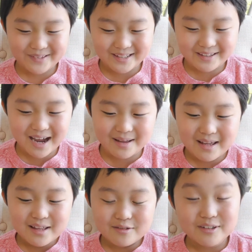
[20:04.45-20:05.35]
You know,
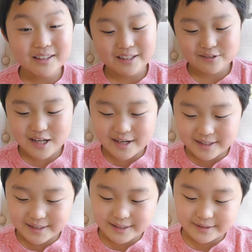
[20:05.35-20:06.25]
it's really
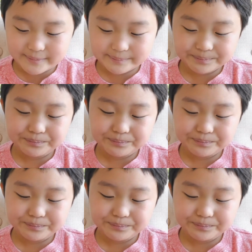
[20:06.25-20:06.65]
exciting here.